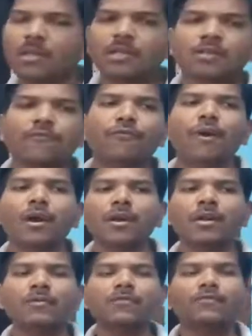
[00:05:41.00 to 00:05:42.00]
the
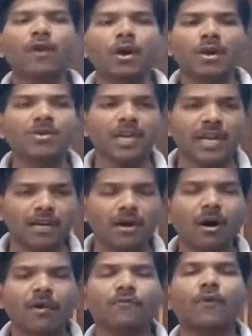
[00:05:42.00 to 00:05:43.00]
foreign trade
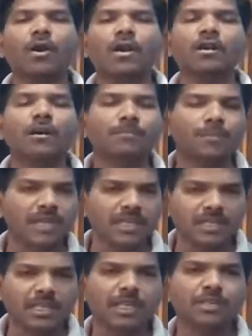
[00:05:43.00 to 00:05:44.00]
or foreign
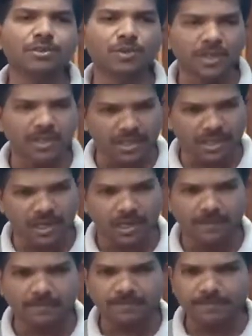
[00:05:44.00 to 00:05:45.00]
companies into India.
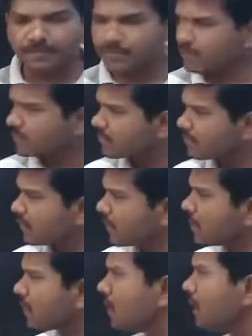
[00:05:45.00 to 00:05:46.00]

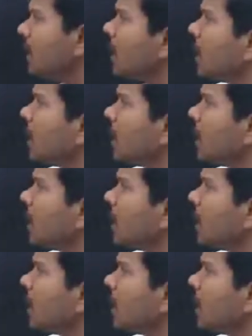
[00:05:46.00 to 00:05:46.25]
Okay.